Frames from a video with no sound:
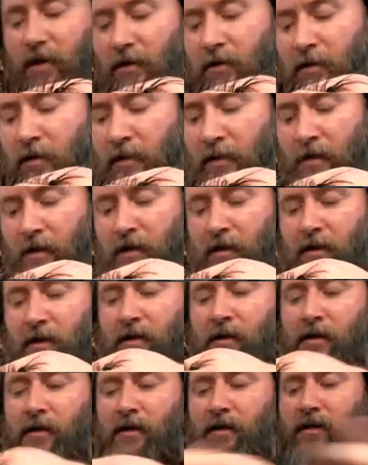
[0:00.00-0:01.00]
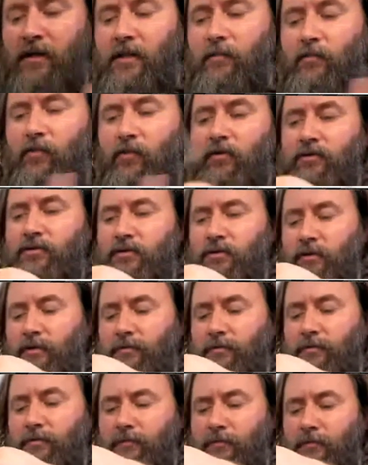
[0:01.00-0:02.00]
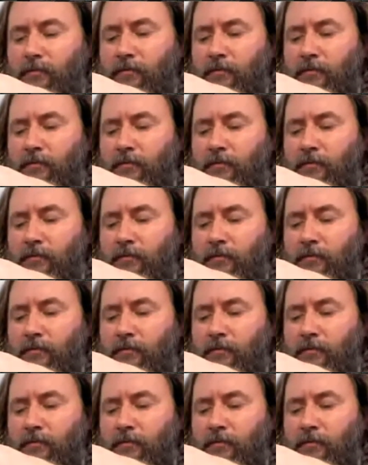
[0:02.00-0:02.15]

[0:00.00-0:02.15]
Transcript: in there and then we'll go to it.